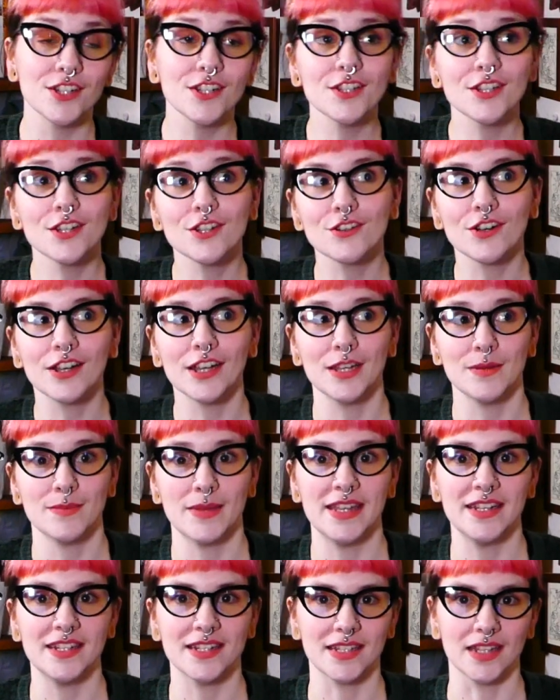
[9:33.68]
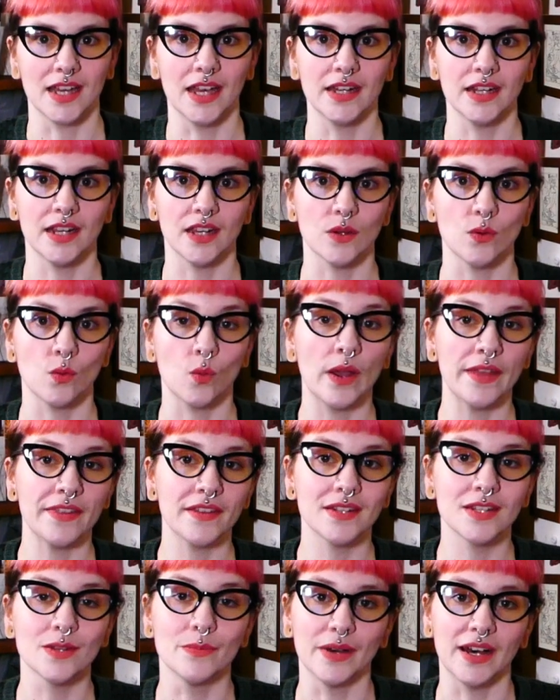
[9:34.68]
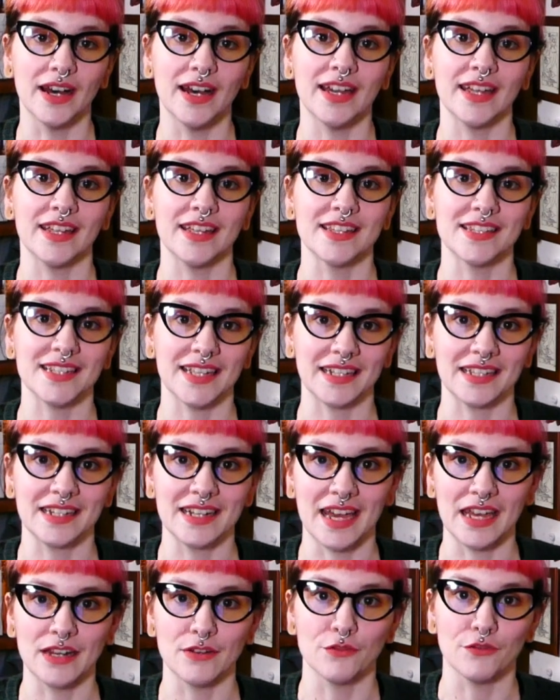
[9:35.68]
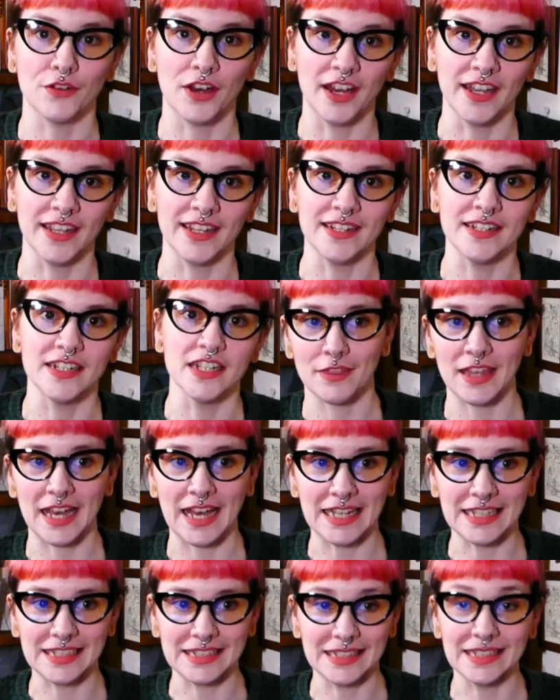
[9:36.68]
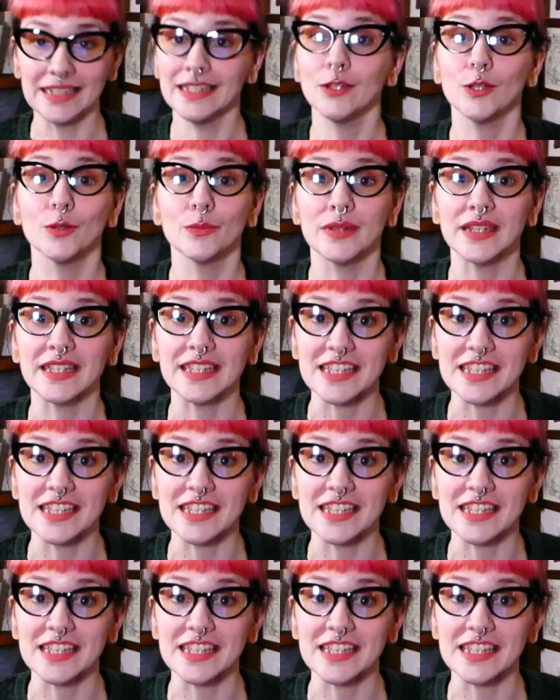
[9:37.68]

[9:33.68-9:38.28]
just to try and make deciding whether to buy a secondhand find that little bit